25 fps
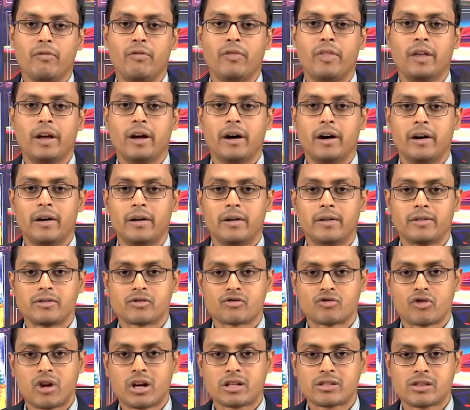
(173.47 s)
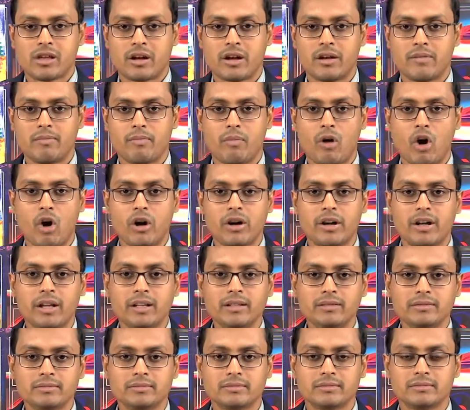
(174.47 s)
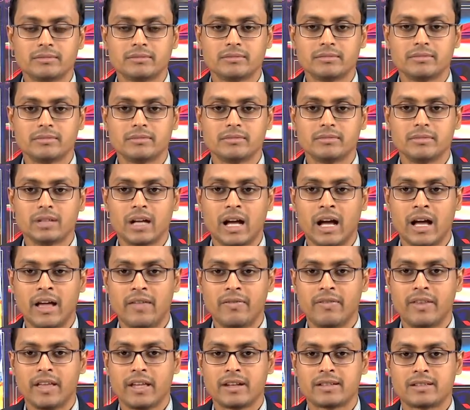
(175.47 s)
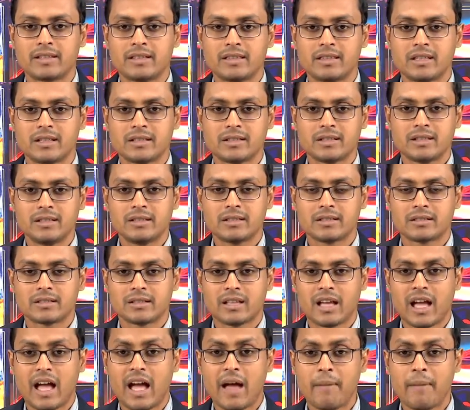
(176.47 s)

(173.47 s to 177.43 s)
the structure and bonding and their synthesis.